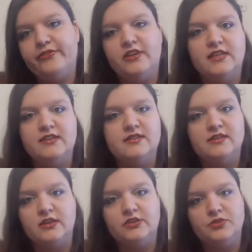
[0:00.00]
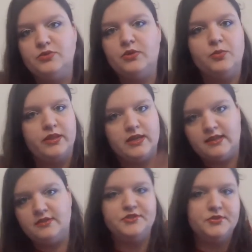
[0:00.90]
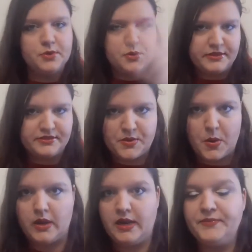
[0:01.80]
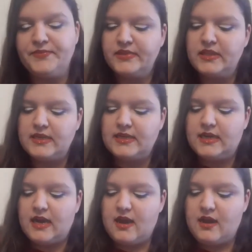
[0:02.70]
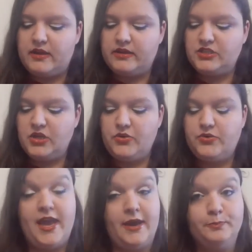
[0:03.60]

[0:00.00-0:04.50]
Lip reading: it is a duo, with another duo, and so on. So yeah,